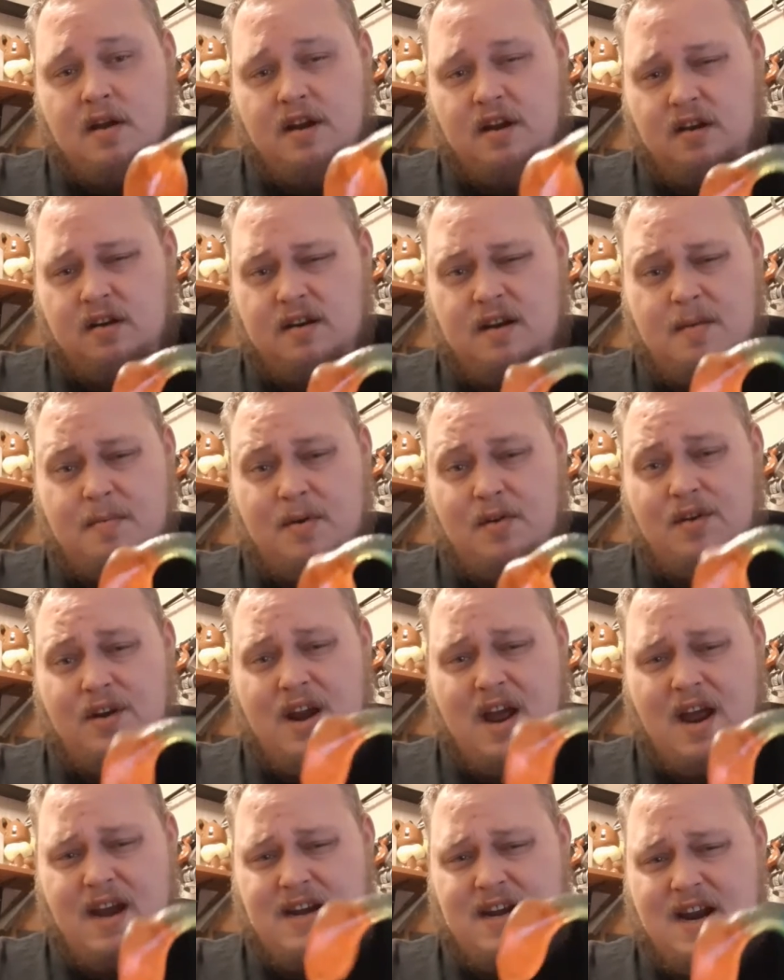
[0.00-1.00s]
you're looking at about
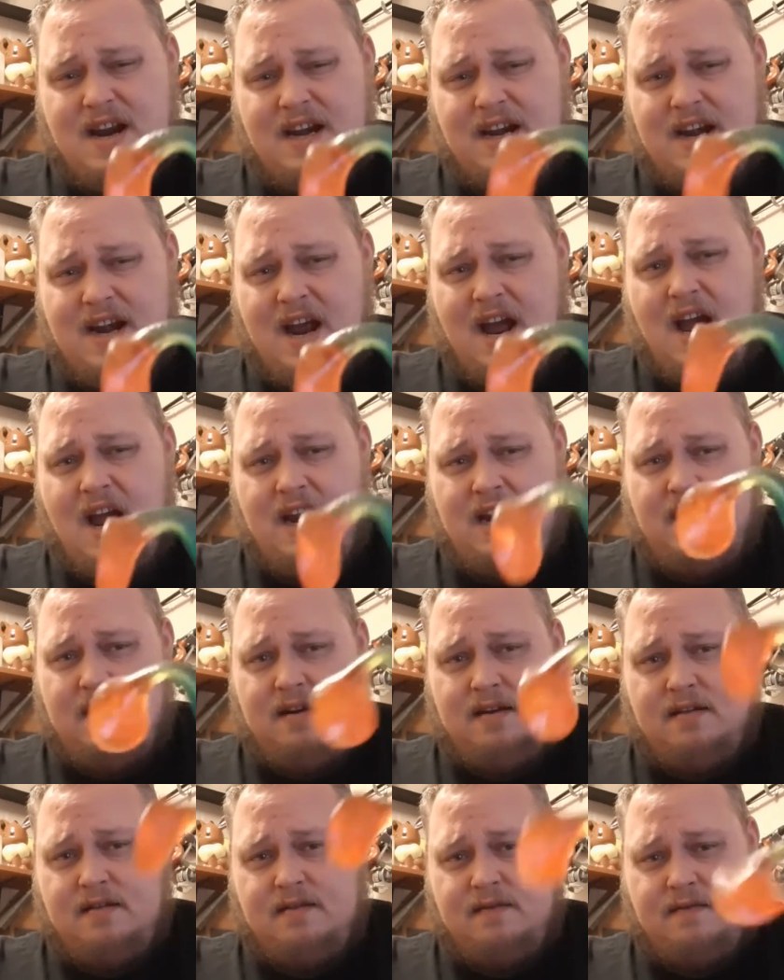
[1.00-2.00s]
$9.99
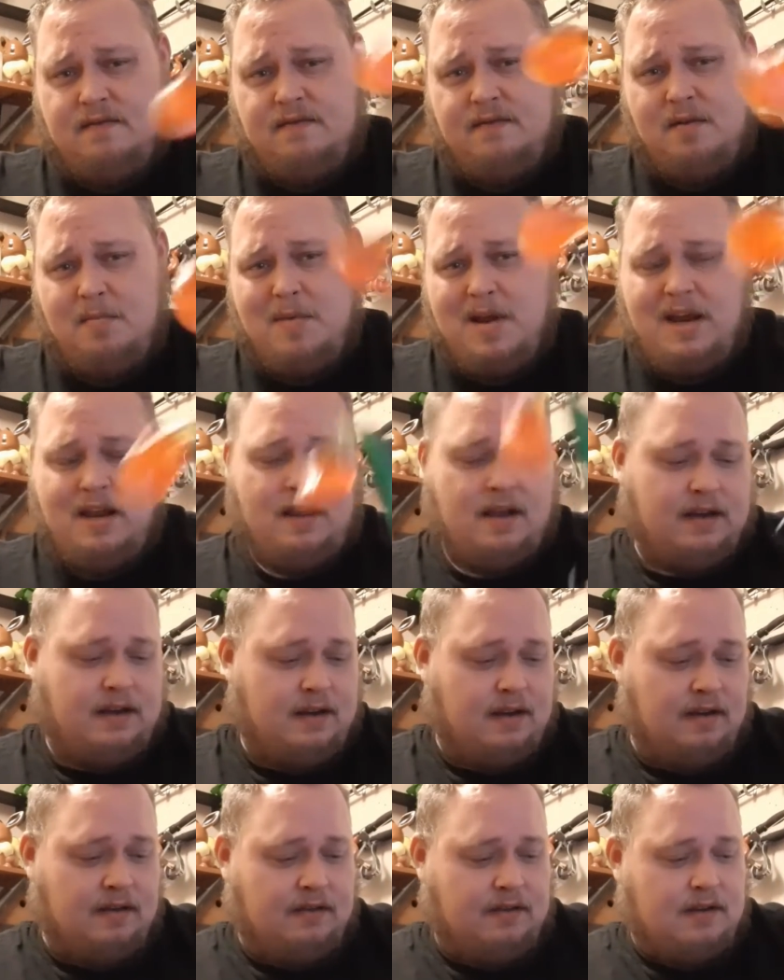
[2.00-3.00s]
for a bait like
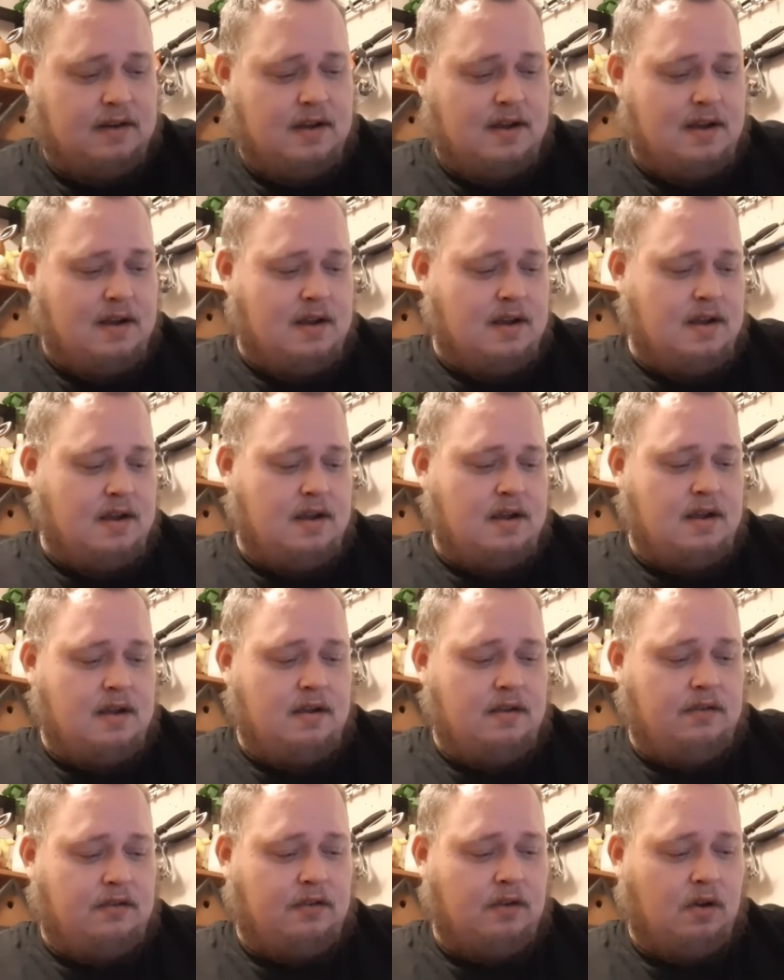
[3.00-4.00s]
this.
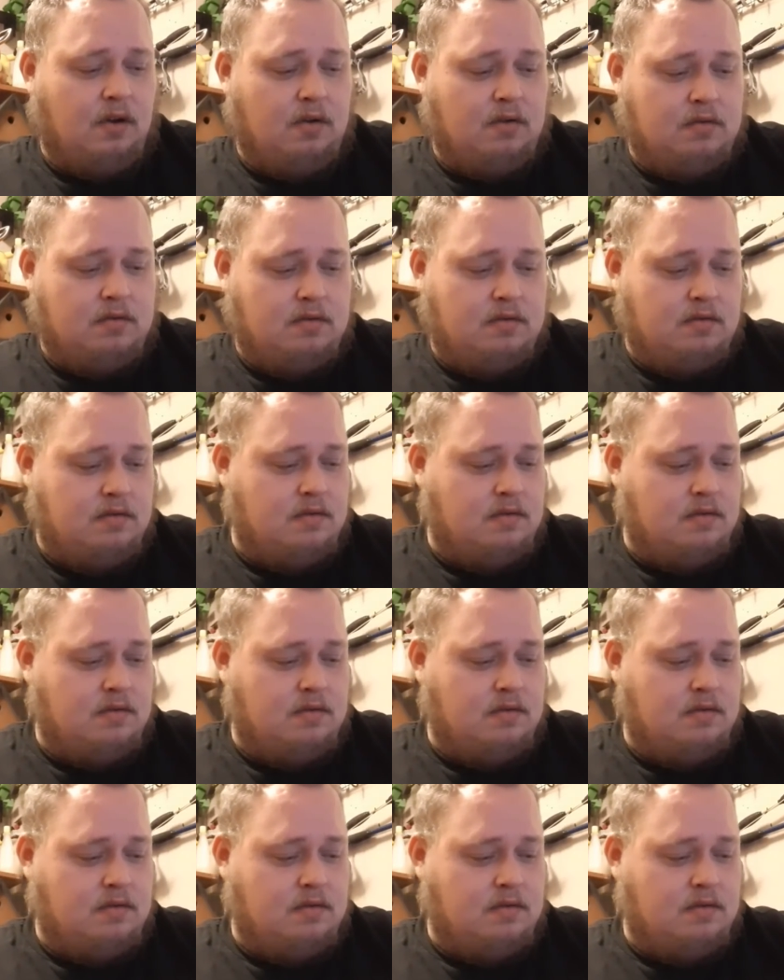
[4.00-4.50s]
So